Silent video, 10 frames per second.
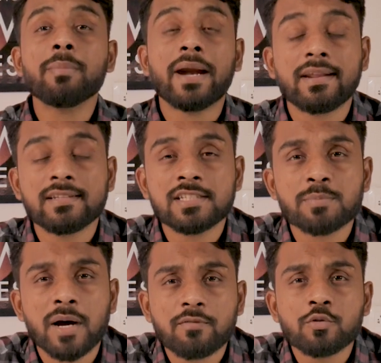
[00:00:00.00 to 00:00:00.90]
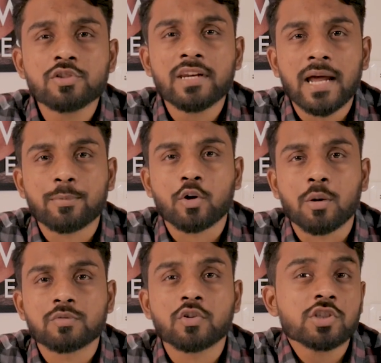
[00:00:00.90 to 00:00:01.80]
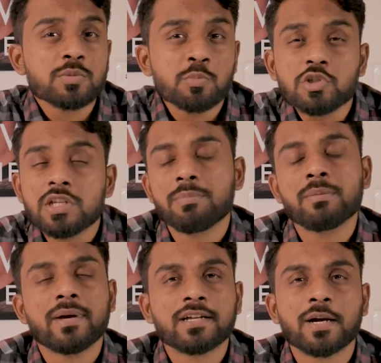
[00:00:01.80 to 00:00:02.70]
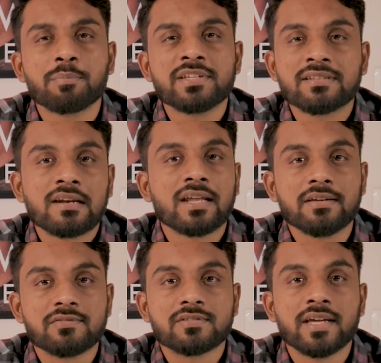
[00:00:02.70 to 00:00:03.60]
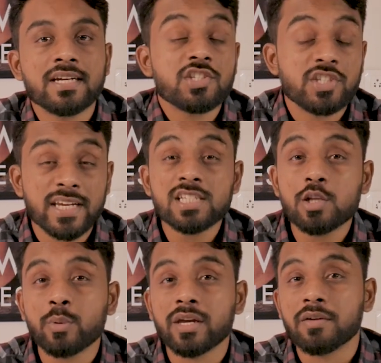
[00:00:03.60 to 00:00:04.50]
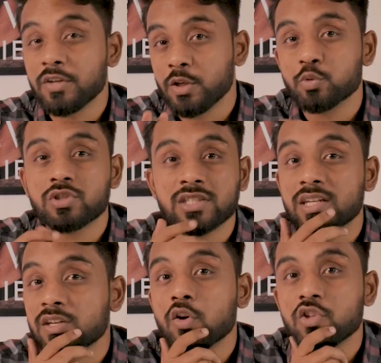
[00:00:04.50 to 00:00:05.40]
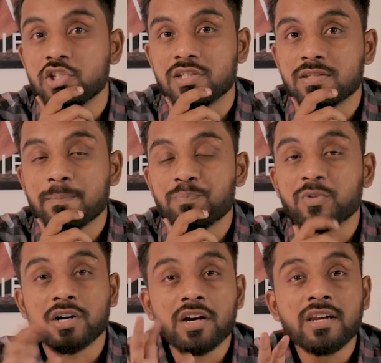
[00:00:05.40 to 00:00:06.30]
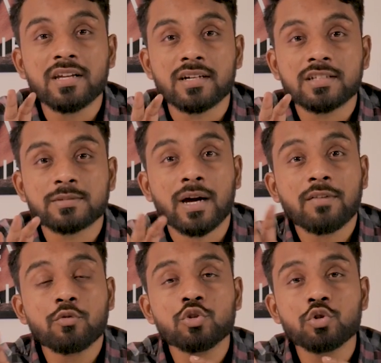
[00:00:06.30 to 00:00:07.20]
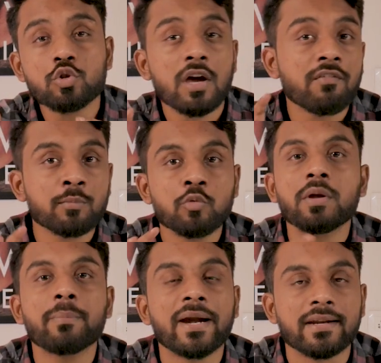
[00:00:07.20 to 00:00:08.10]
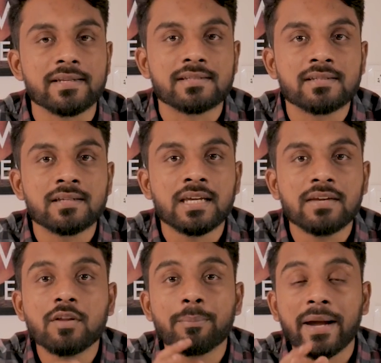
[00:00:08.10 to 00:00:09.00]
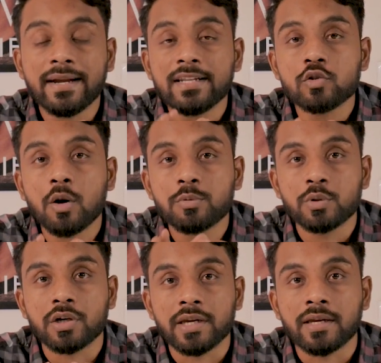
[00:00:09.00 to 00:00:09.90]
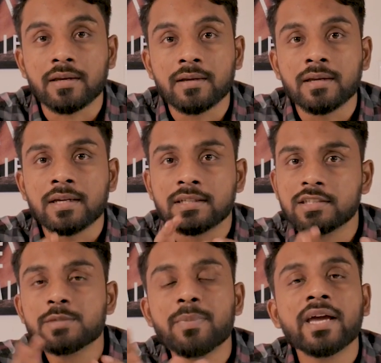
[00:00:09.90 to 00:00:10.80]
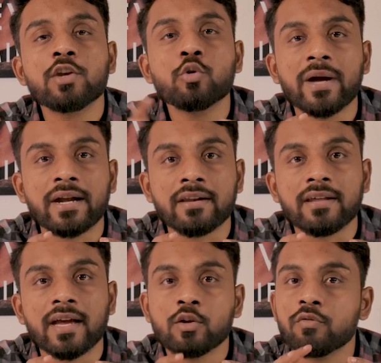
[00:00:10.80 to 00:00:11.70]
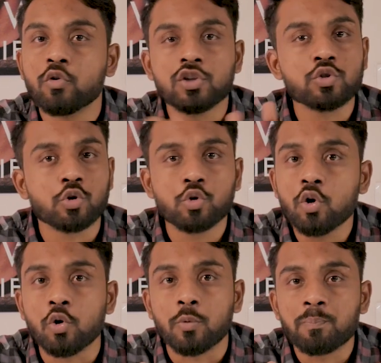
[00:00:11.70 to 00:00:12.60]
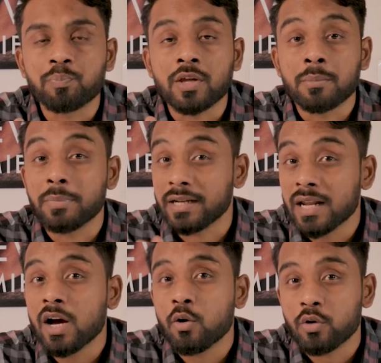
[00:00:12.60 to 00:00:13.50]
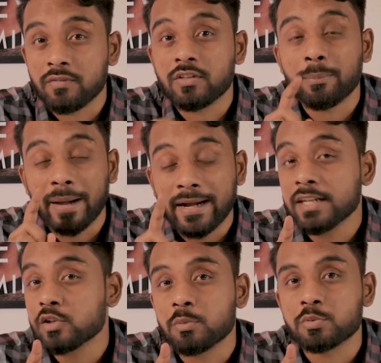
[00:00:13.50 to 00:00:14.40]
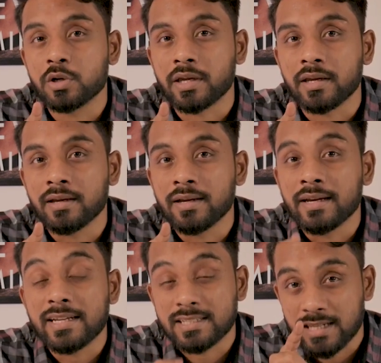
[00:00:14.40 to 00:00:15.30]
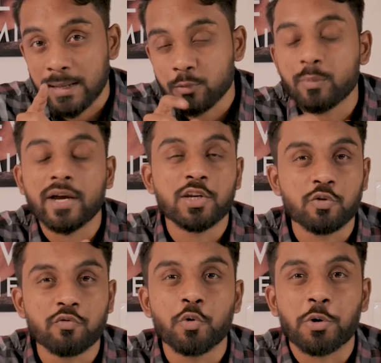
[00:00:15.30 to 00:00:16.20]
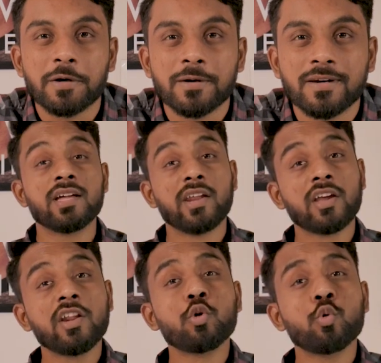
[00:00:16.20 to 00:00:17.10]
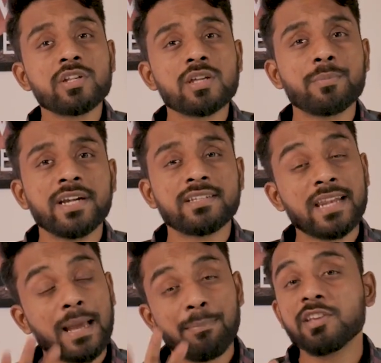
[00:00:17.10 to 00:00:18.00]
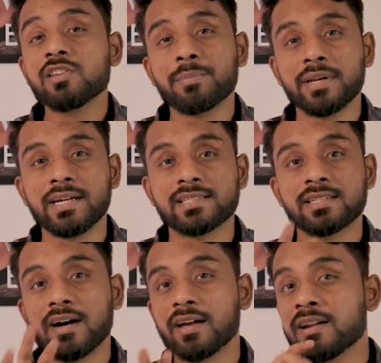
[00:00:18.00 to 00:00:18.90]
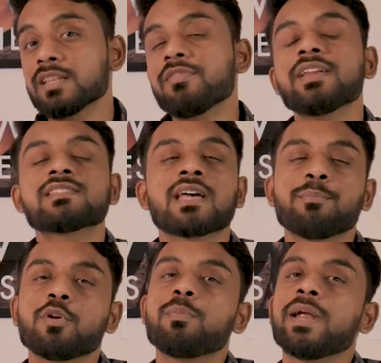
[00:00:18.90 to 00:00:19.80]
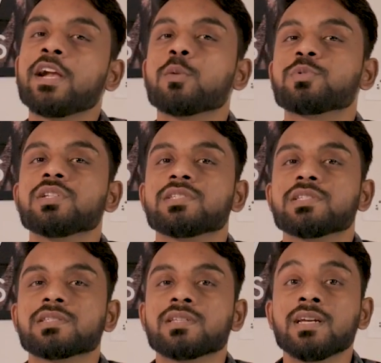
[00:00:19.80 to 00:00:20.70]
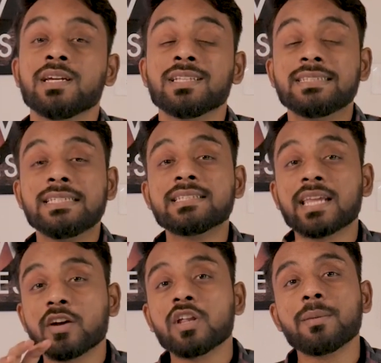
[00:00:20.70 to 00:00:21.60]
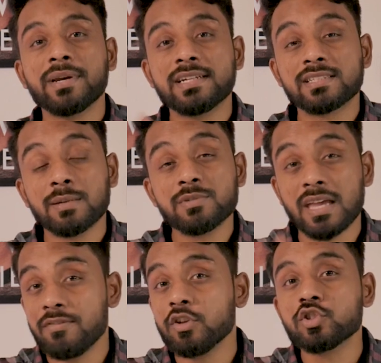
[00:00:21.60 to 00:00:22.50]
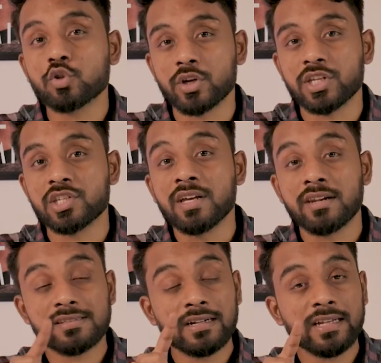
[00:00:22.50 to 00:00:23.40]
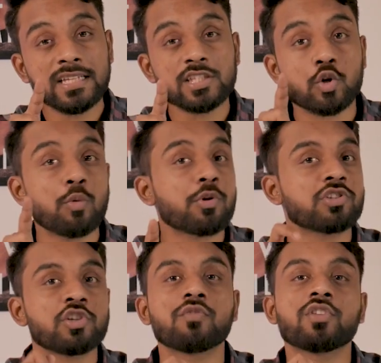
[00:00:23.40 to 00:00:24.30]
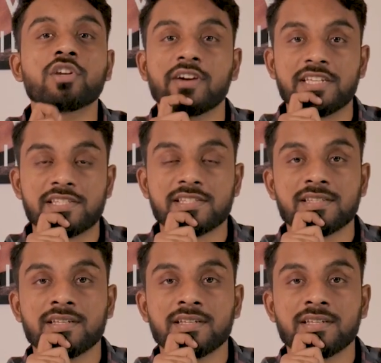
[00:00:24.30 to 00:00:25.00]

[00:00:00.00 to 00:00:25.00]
batteries in smartphones and laptops was a smooth slip-in by the companies in our lives, and it changed the way we use these technologies. Earlier, smartphones used to have removable batteries. If the battery stops working, just buy a new battery and your phone is good to go. But now, if the battery stops working, it's time to buy a new phone. Regular OS updates and application updates are another fine example of planned obsolescence. These regular updates comes heavy on storage, resulting in slow processing of the device.